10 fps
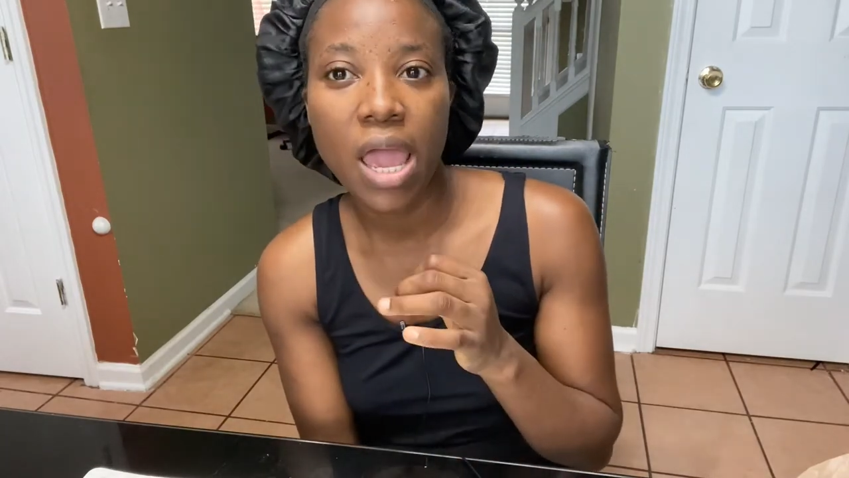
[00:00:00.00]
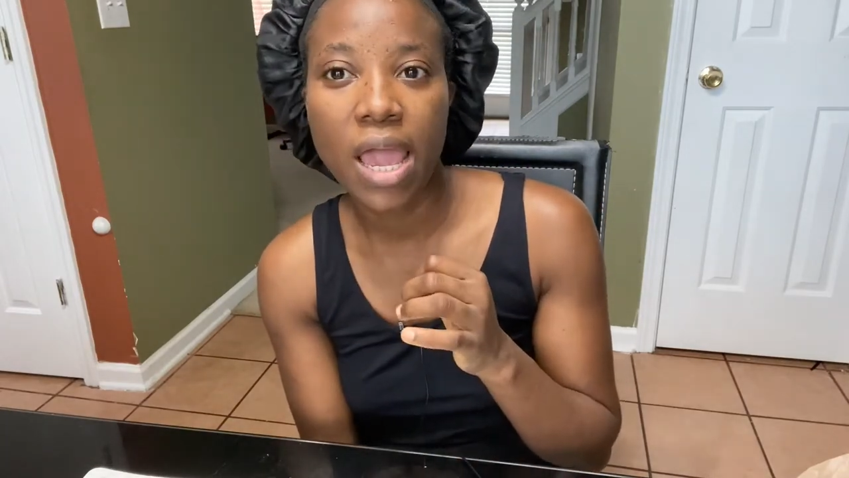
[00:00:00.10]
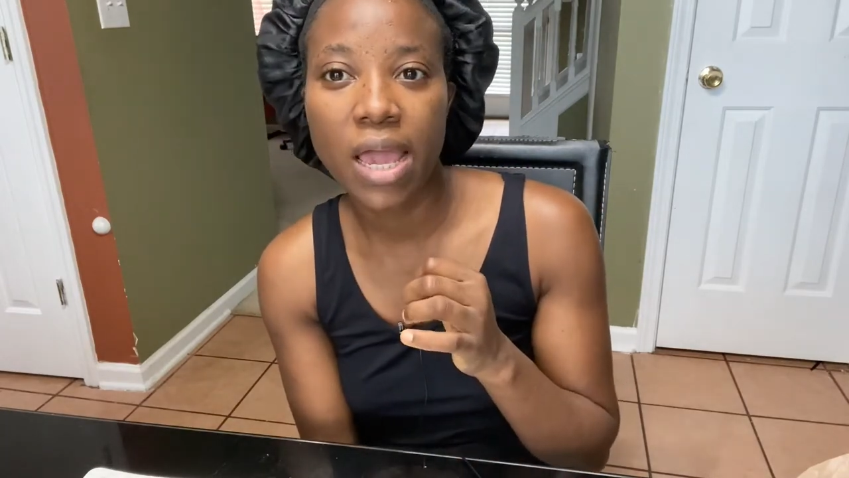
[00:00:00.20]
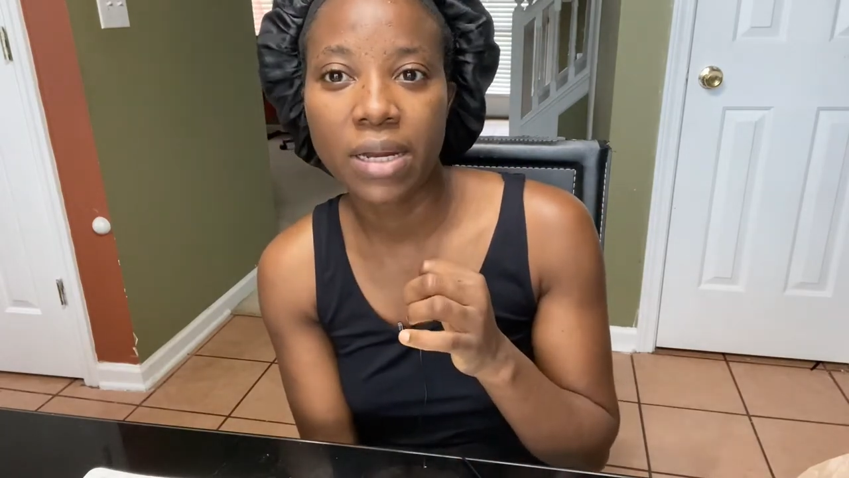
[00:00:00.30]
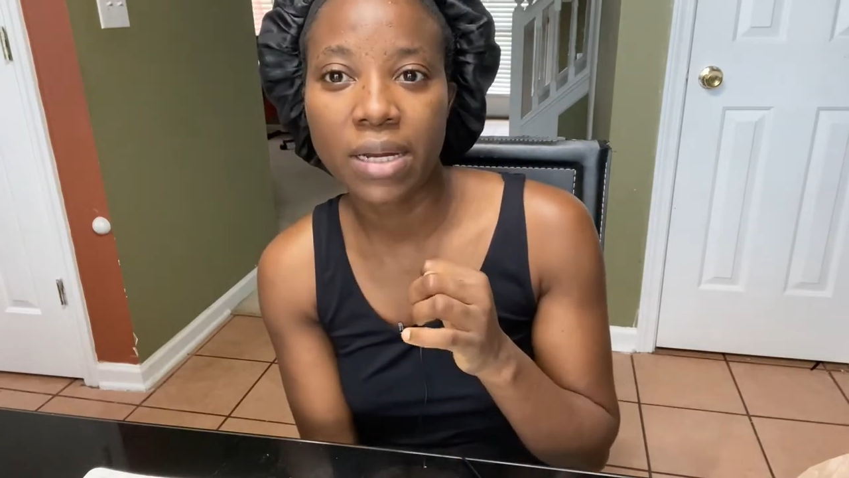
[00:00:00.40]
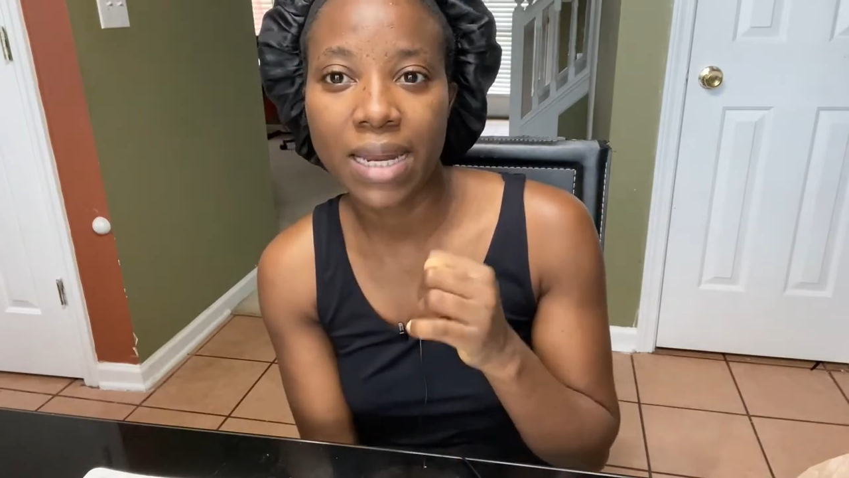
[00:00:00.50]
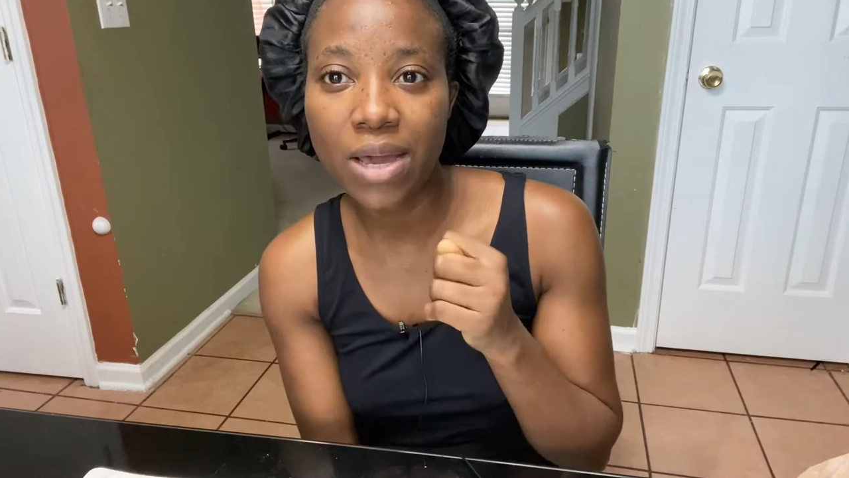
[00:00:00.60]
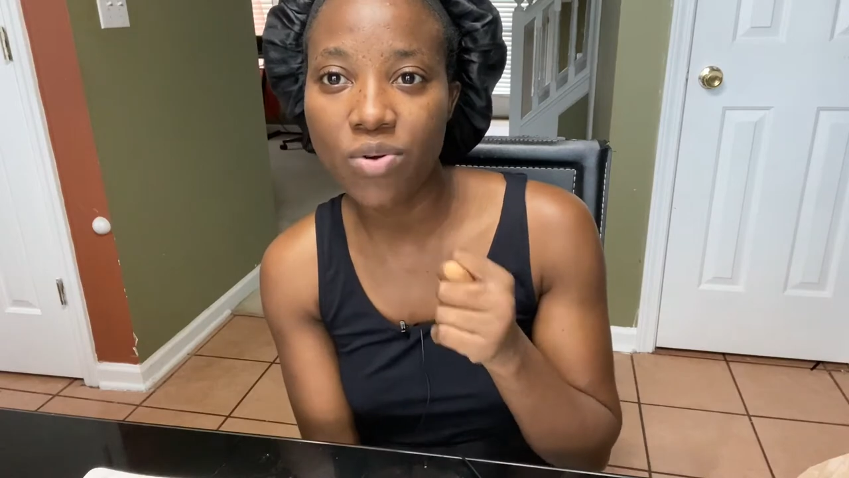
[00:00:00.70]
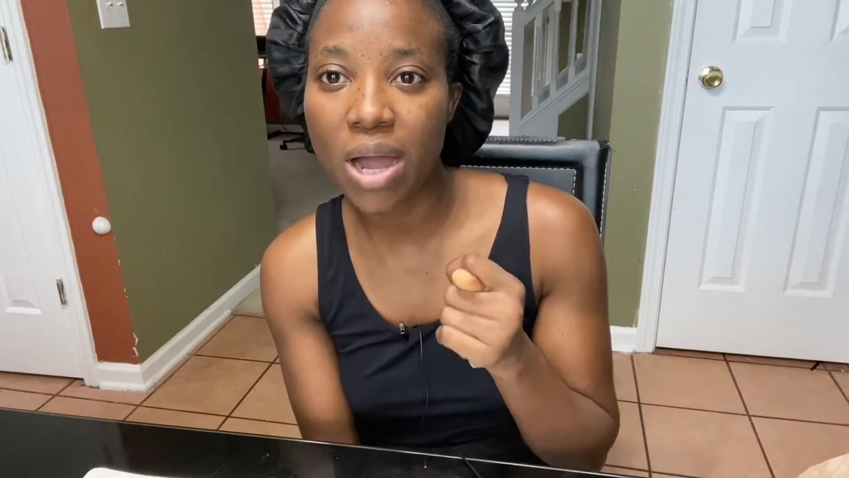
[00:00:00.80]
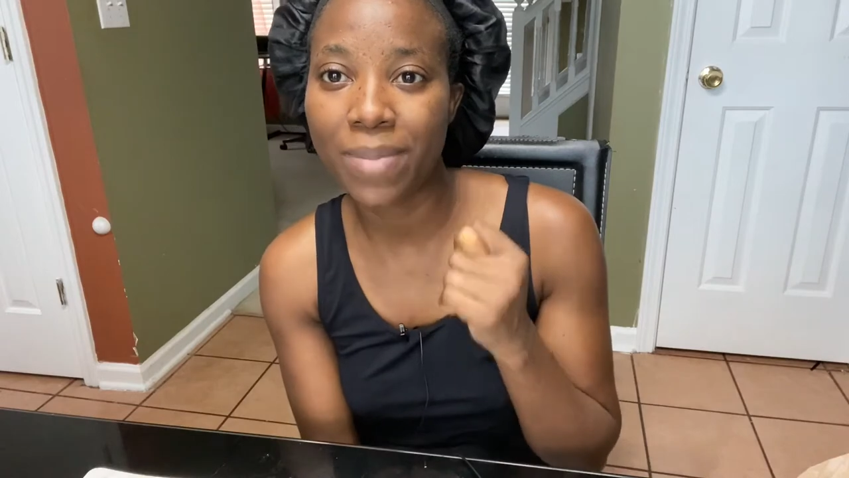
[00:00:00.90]
And
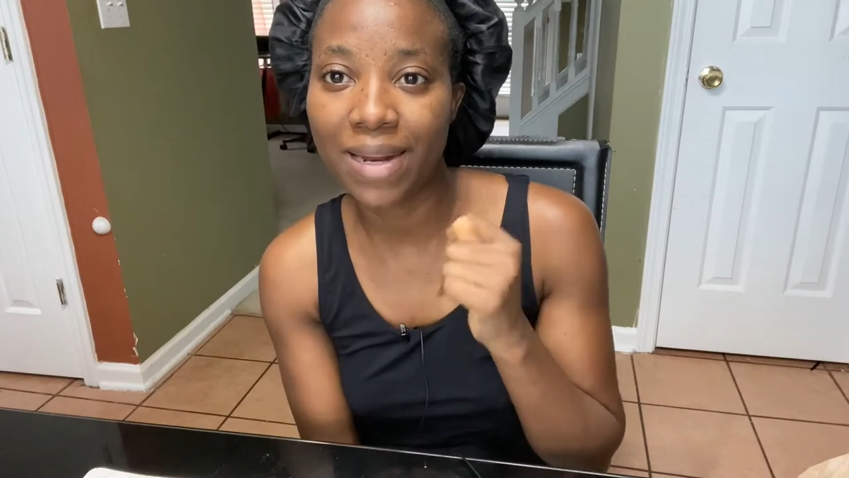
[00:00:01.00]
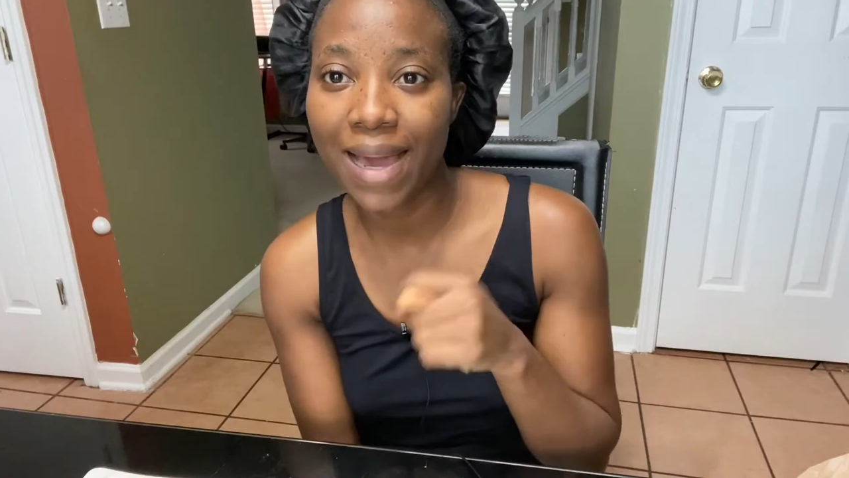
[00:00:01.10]
now I'm an